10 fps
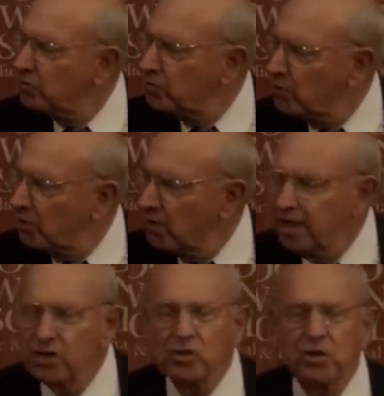
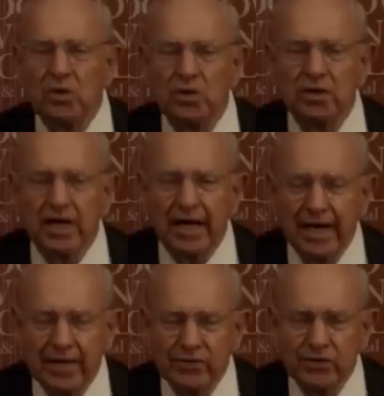for as long
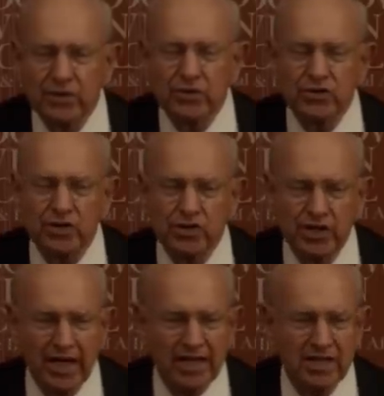as such
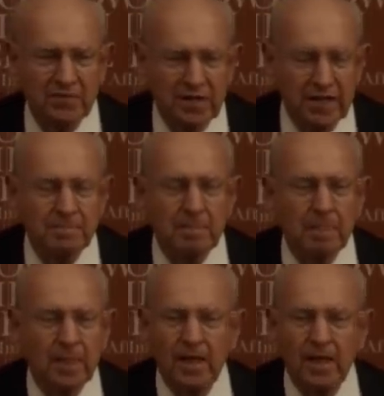an activity